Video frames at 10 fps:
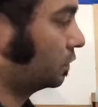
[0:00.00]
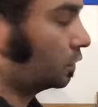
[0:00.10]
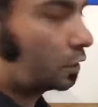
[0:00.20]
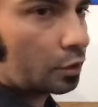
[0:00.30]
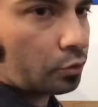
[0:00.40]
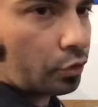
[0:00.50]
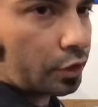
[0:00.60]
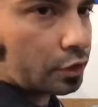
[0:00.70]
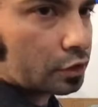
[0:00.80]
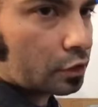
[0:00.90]
And I'm
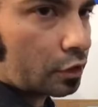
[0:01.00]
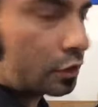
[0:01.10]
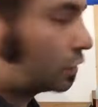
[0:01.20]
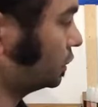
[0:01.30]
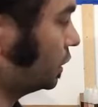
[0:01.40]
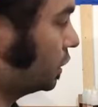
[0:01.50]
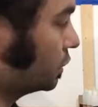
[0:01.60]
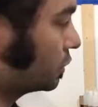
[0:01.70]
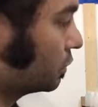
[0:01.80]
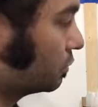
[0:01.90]
going to start to see
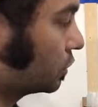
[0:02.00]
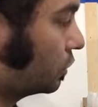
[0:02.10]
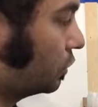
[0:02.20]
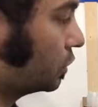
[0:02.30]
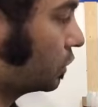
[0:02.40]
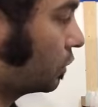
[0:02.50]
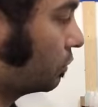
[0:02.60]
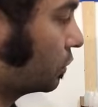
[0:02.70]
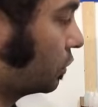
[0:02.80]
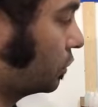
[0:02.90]
some solution come
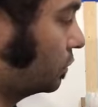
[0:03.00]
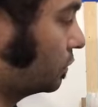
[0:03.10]
through.